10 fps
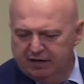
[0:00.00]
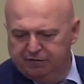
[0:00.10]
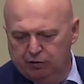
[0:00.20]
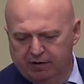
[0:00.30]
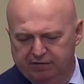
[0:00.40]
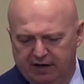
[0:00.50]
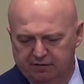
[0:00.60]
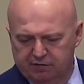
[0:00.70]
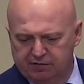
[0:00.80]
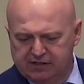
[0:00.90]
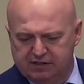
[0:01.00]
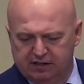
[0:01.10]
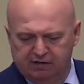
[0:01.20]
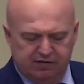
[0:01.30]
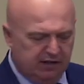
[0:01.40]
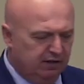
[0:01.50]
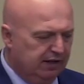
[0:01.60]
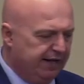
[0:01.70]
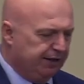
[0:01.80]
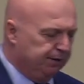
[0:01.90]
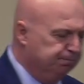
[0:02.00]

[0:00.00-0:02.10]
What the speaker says: of you have ever received a letter